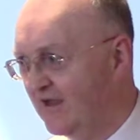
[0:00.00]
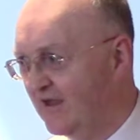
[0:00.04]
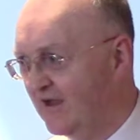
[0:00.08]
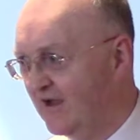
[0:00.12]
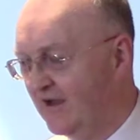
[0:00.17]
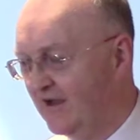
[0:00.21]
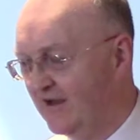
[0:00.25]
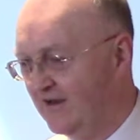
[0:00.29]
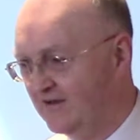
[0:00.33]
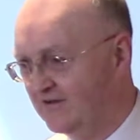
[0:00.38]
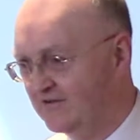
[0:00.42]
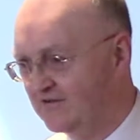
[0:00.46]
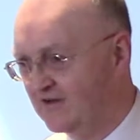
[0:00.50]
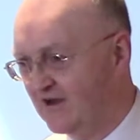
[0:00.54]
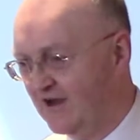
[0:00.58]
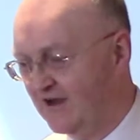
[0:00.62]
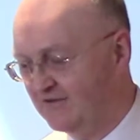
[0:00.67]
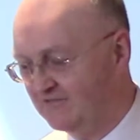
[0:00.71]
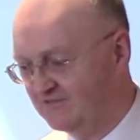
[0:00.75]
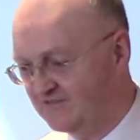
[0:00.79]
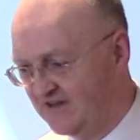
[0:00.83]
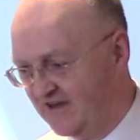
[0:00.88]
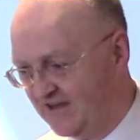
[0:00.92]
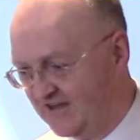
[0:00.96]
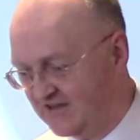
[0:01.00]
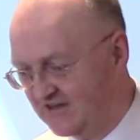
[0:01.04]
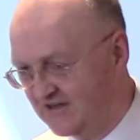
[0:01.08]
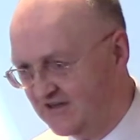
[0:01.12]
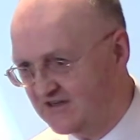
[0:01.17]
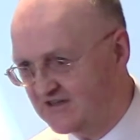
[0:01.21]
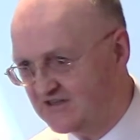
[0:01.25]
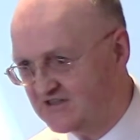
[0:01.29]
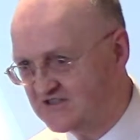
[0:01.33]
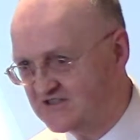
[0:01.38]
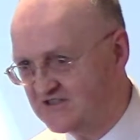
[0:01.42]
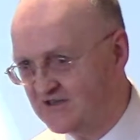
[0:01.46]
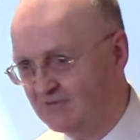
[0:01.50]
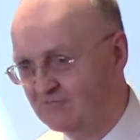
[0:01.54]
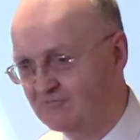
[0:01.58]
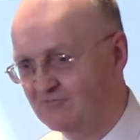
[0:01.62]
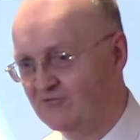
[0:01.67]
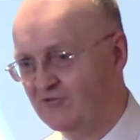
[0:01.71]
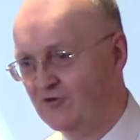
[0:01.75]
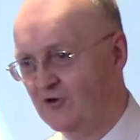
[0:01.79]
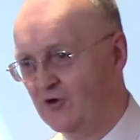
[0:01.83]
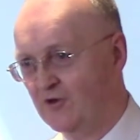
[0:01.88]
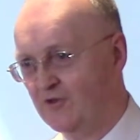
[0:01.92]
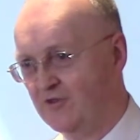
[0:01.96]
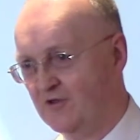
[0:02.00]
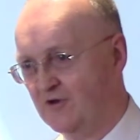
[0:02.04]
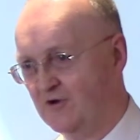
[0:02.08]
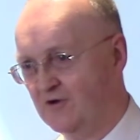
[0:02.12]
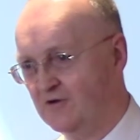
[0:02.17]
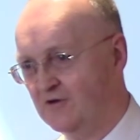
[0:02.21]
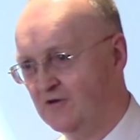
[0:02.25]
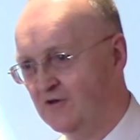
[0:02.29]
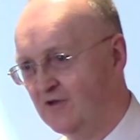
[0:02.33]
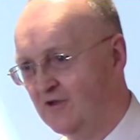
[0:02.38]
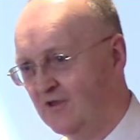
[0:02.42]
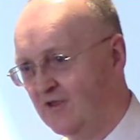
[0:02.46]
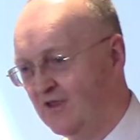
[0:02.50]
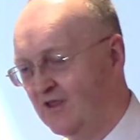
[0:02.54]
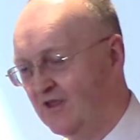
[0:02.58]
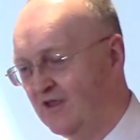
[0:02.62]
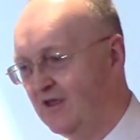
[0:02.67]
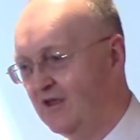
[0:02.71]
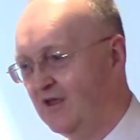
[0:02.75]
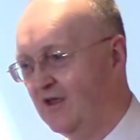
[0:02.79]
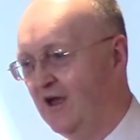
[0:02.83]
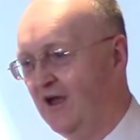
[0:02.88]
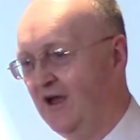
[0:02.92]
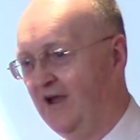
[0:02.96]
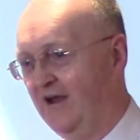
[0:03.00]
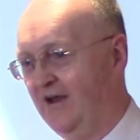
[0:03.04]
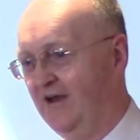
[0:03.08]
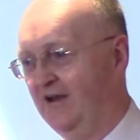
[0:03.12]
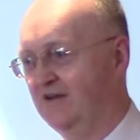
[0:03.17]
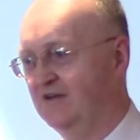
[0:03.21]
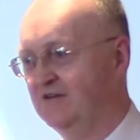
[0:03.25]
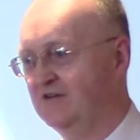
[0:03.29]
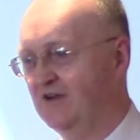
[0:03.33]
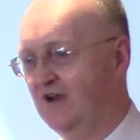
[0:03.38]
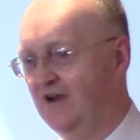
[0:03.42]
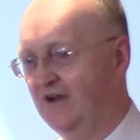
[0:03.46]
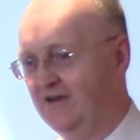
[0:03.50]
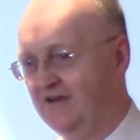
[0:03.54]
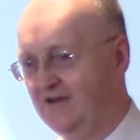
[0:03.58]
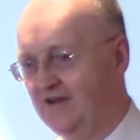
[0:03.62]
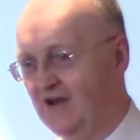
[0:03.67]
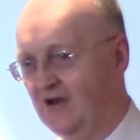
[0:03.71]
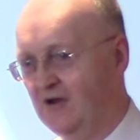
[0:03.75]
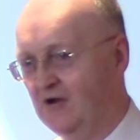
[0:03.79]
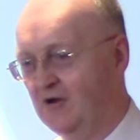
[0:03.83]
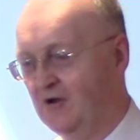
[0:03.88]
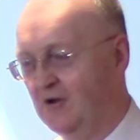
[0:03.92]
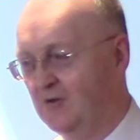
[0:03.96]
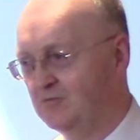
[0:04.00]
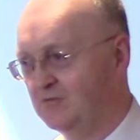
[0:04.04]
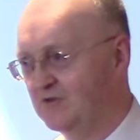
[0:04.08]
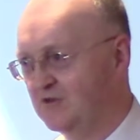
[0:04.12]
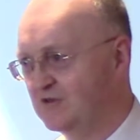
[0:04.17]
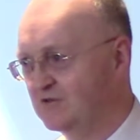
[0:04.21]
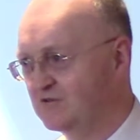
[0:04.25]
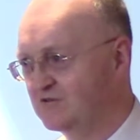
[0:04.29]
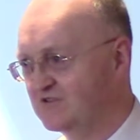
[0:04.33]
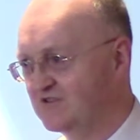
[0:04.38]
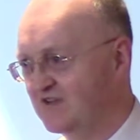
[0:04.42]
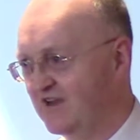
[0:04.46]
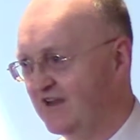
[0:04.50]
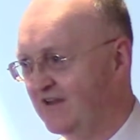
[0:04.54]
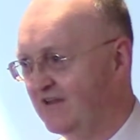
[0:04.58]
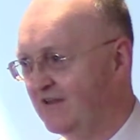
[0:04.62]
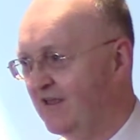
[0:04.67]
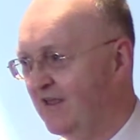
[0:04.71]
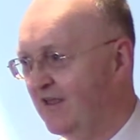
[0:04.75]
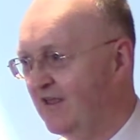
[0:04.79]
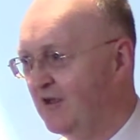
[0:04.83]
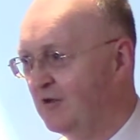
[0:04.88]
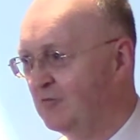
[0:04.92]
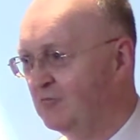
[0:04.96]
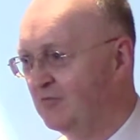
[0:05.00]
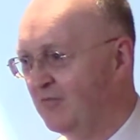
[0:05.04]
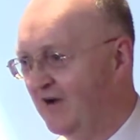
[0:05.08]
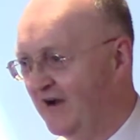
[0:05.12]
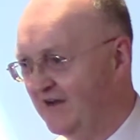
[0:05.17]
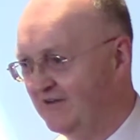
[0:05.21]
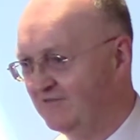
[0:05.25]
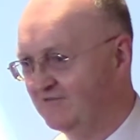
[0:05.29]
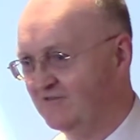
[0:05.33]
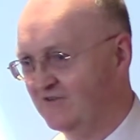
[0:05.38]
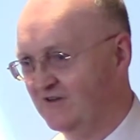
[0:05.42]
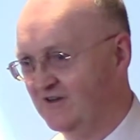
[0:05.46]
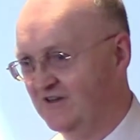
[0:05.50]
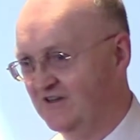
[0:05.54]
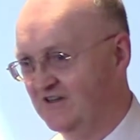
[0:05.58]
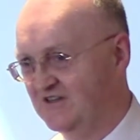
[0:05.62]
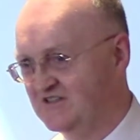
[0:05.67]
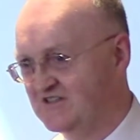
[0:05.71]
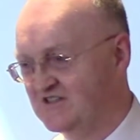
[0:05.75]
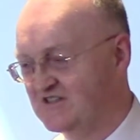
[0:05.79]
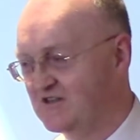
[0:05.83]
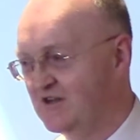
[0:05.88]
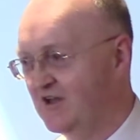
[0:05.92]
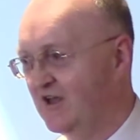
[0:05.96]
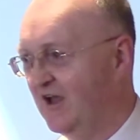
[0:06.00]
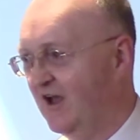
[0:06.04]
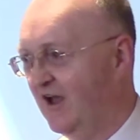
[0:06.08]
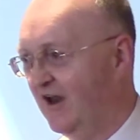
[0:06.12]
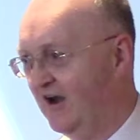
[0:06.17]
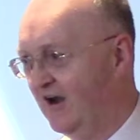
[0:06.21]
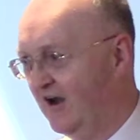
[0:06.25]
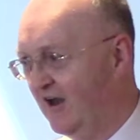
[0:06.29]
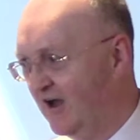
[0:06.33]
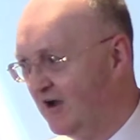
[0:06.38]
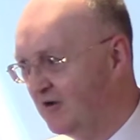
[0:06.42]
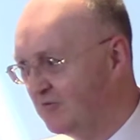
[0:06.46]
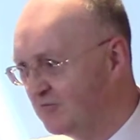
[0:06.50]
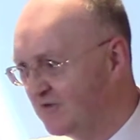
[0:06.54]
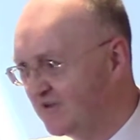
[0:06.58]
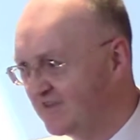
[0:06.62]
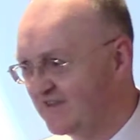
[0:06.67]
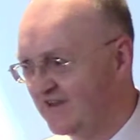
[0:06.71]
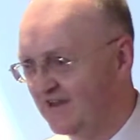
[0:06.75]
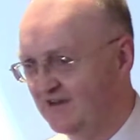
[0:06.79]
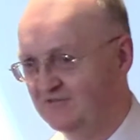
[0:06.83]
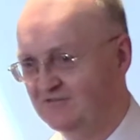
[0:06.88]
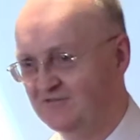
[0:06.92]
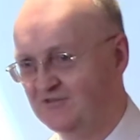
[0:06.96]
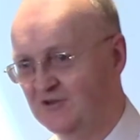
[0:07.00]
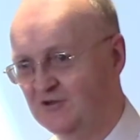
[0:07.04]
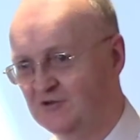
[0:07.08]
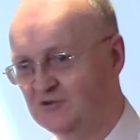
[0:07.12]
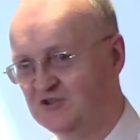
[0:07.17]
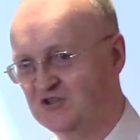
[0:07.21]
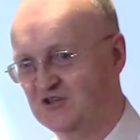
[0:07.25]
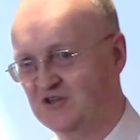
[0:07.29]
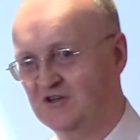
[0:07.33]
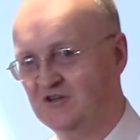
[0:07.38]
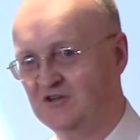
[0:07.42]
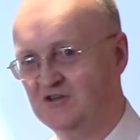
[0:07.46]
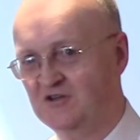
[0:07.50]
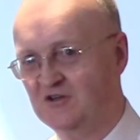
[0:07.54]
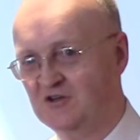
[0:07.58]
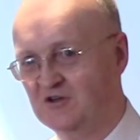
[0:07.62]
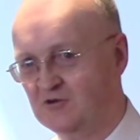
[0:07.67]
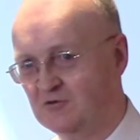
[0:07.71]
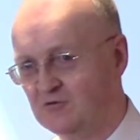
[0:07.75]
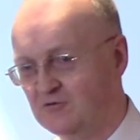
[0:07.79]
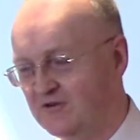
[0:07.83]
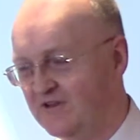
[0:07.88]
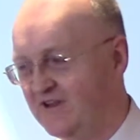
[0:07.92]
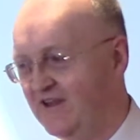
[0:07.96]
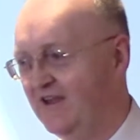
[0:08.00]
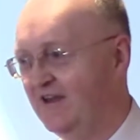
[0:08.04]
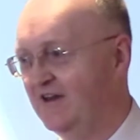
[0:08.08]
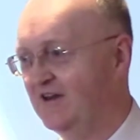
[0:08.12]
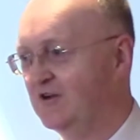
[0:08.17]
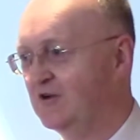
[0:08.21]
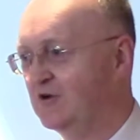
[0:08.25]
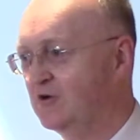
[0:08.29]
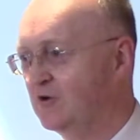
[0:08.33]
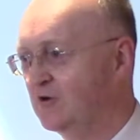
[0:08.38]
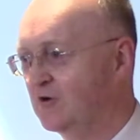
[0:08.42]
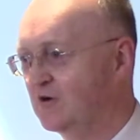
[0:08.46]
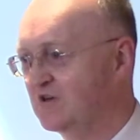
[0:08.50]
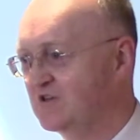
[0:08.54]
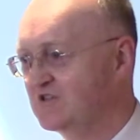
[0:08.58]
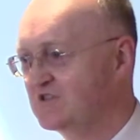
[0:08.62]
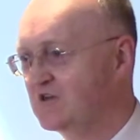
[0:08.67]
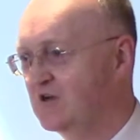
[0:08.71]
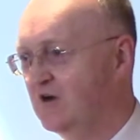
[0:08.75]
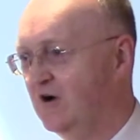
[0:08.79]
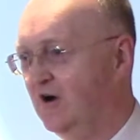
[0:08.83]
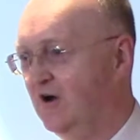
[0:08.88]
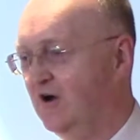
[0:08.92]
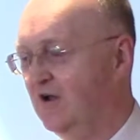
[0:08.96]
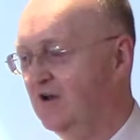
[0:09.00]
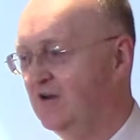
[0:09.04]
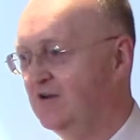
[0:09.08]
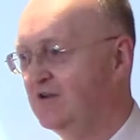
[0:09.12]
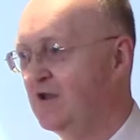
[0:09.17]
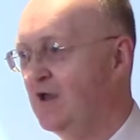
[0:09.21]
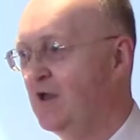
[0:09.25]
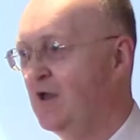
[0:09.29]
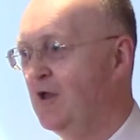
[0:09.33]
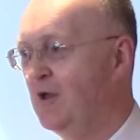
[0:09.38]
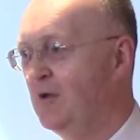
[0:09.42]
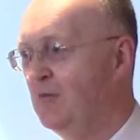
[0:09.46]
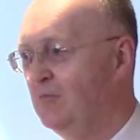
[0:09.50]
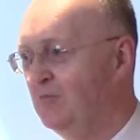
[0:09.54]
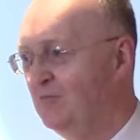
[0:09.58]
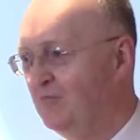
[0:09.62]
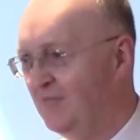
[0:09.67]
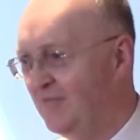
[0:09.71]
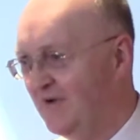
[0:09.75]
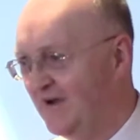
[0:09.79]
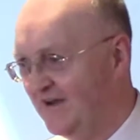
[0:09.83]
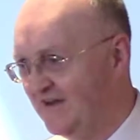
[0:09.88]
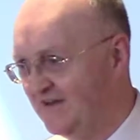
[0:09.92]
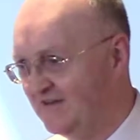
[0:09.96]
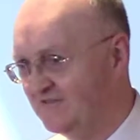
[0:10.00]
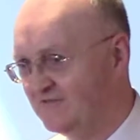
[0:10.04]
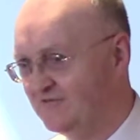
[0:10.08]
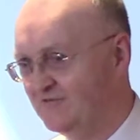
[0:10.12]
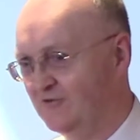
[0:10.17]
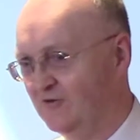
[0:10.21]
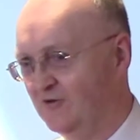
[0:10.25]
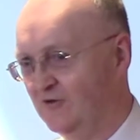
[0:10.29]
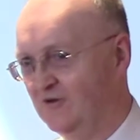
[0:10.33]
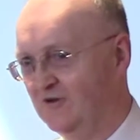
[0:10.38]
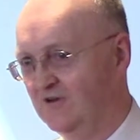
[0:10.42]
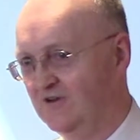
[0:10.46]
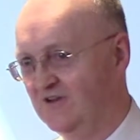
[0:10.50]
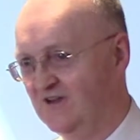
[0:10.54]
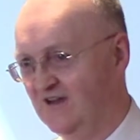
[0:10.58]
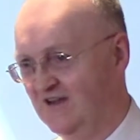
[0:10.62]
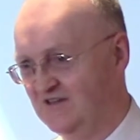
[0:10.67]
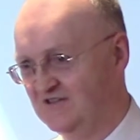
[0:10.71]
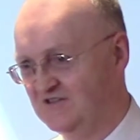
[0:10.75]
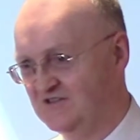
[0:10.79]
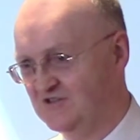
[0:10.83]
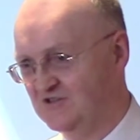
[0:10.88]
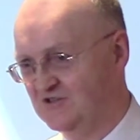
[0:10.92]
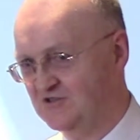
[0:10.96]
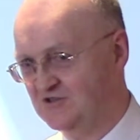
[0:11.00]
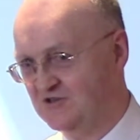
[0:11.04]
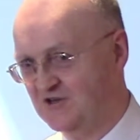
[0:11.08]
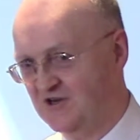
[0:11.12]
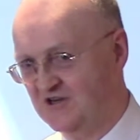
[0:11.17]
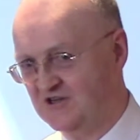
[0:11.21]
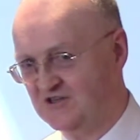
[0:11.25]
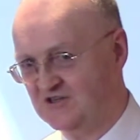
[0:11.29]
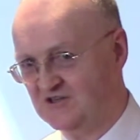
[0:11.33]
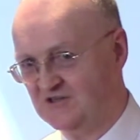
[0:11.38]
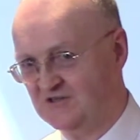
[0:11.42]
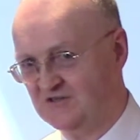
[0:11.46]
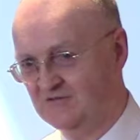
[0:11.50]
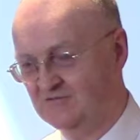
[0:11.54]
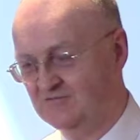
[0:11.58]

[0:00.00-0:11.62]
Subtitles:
And I've taken it a step further, and I now am using mindfulness along with that fusion to create a course called Mindful Concentration.